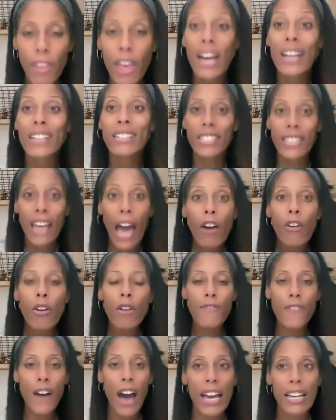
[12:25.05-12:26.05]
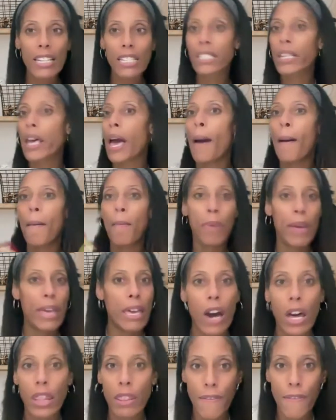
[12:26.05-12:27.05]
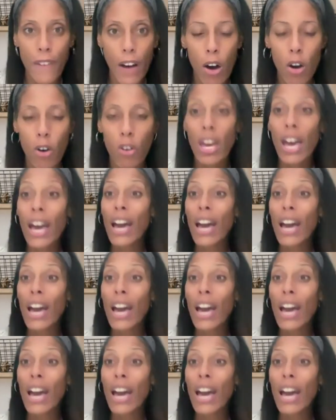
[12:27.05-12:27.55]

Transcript: sacrifice being on the phone,